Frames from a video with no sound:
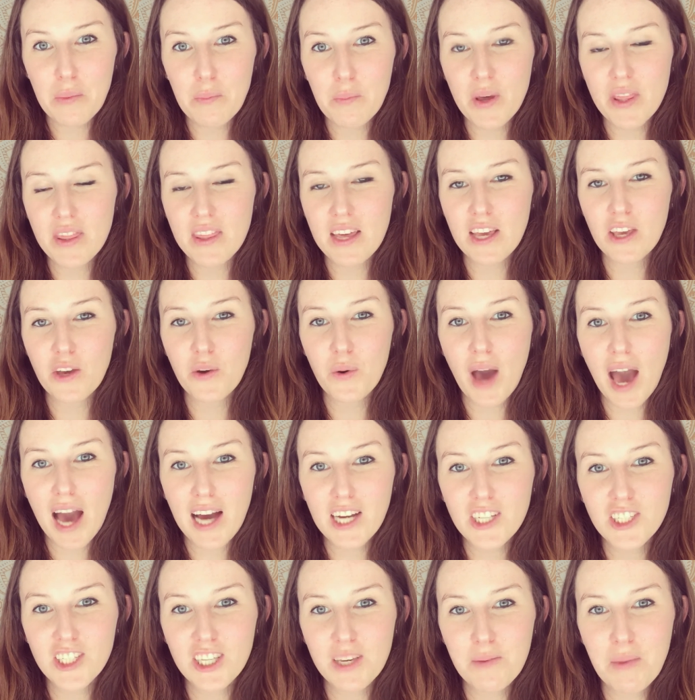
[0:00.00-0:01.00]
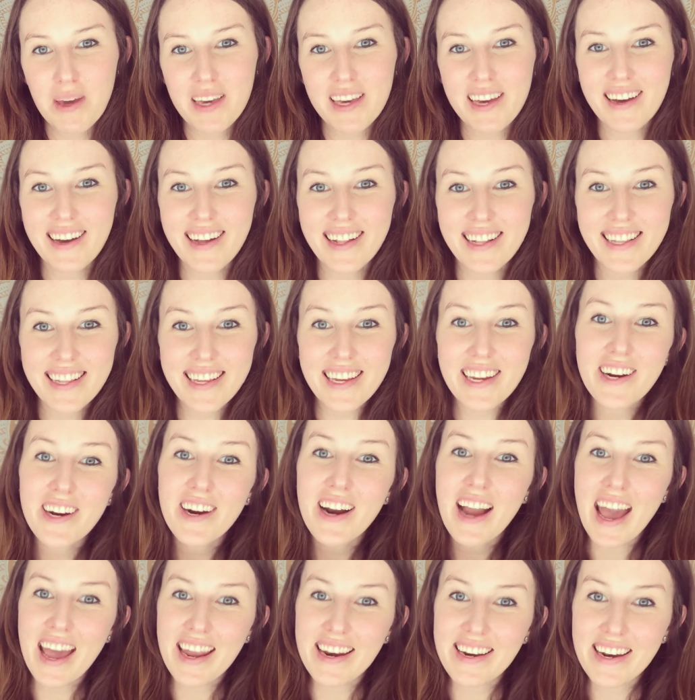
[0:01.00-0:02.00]
but that you actually make a clear
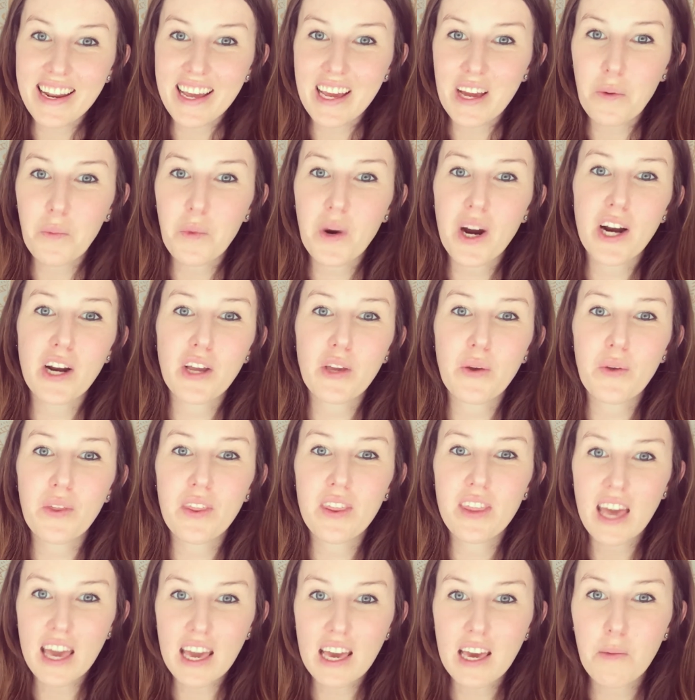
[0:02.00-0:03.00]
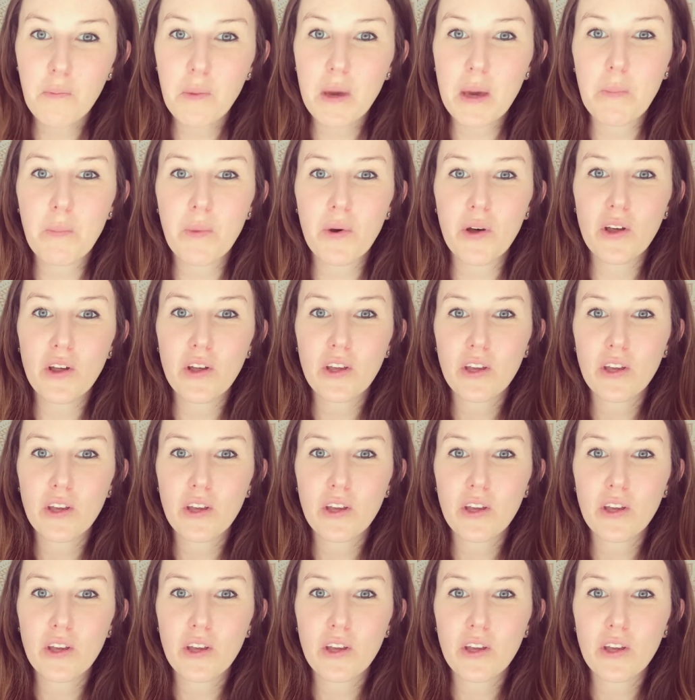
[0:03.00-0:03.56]
ending where you thank people,